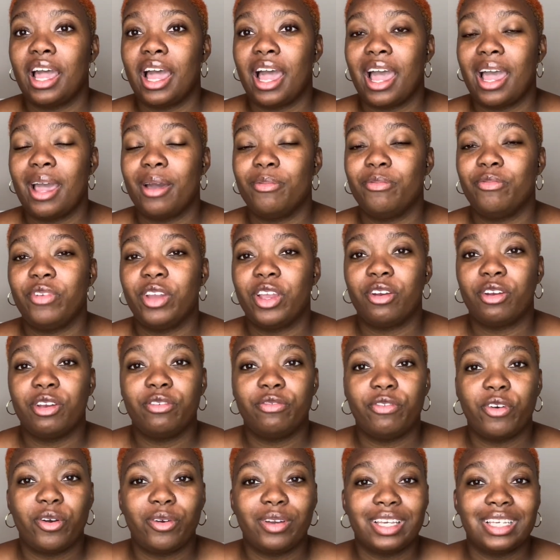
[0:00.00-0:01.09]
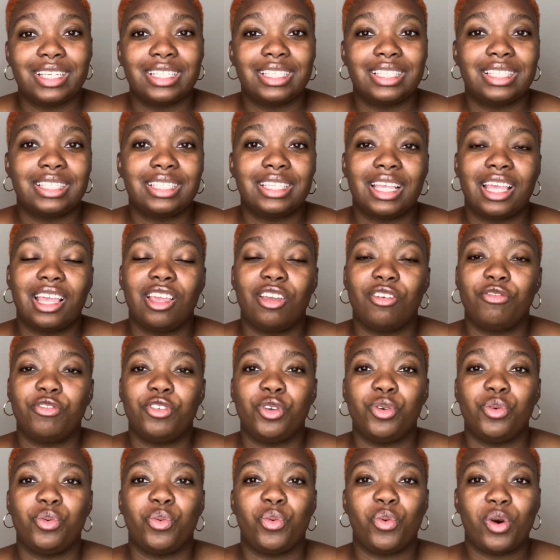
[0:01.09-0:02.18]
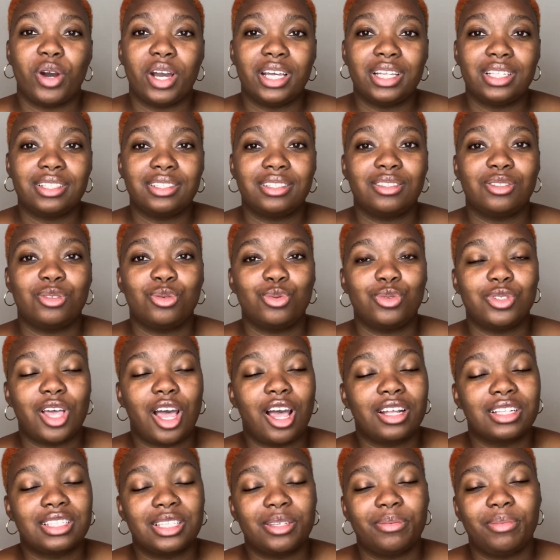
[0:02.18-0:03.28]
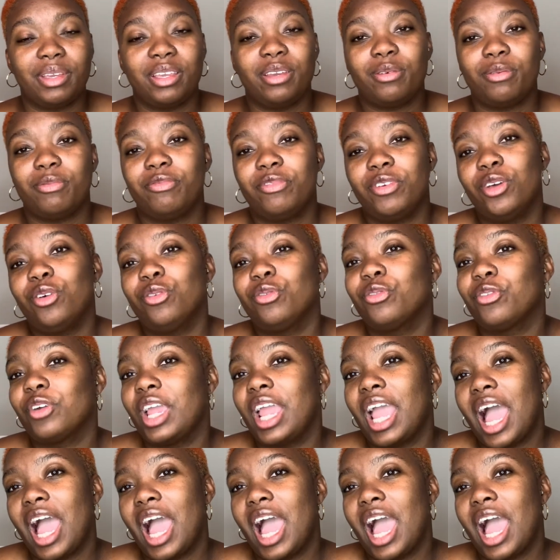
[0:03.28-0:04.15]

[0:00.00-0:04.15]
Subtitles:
I'm very focused. If you want to talk to me, feel free.